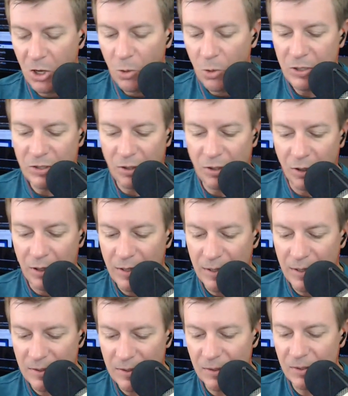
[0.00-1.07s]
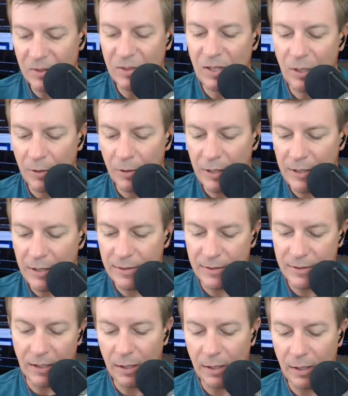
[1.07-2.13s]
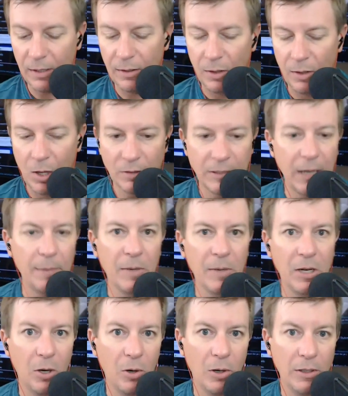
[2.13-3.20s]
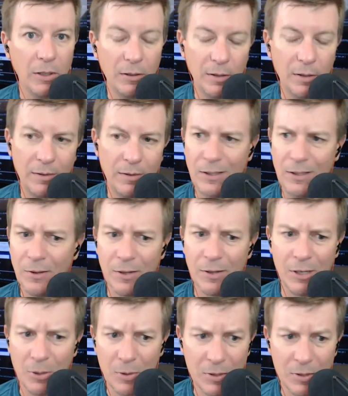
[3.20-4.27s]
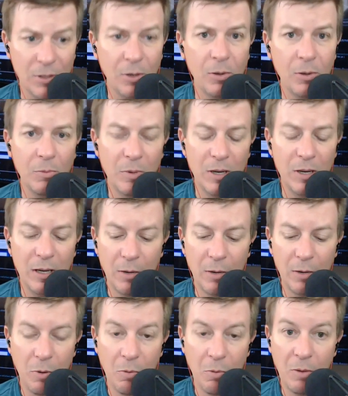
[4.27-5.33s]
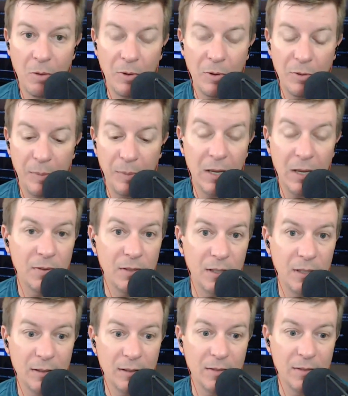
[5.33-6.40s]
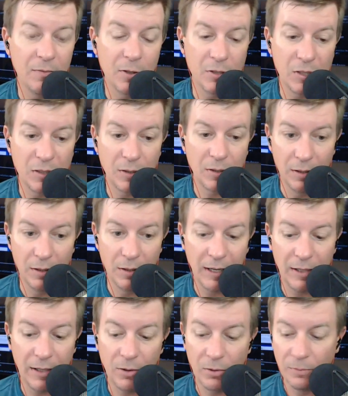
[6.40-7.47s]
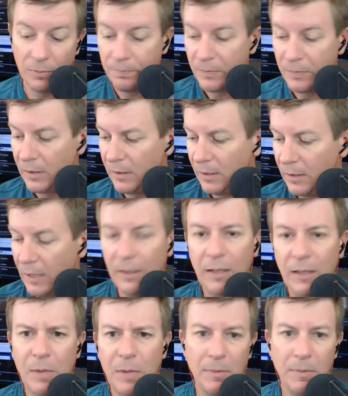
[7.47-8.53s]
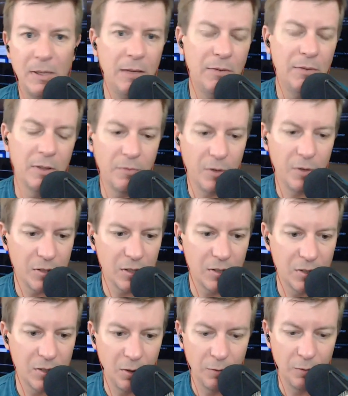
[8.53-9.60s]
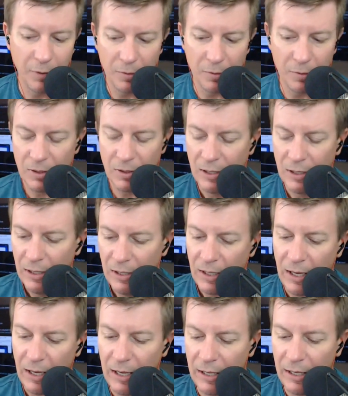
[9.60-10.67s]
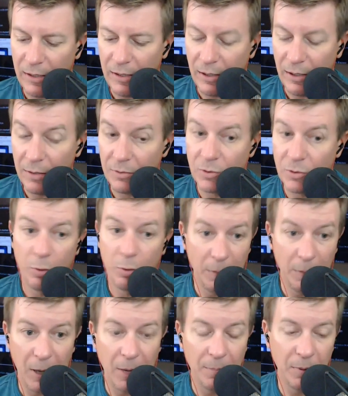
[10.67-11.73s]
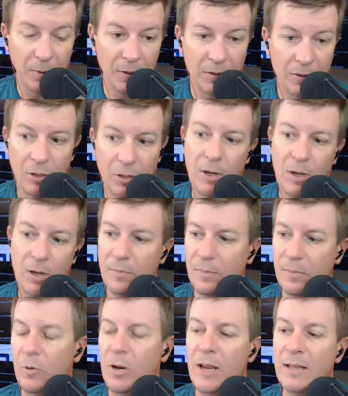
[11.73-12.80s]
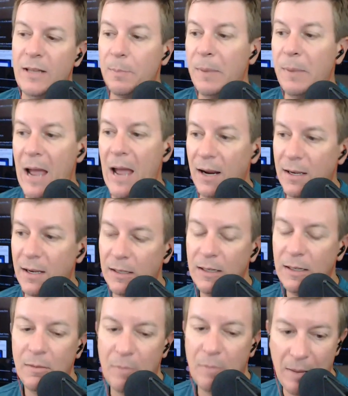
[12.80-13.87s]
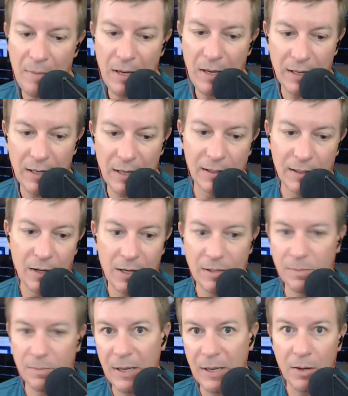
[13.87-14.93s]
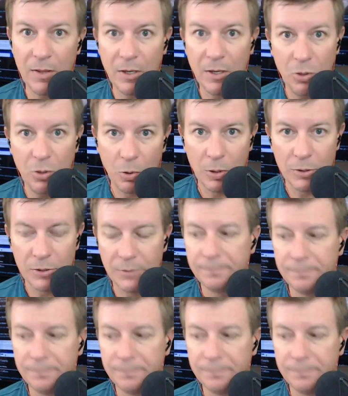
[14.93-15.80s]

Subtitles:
We started this series a long time ago, a year ago or so, and we went with pfSense versus Untangle, I think maybe even versus Sophos, and that was really popular. So it's back. My Media Center is better than yours,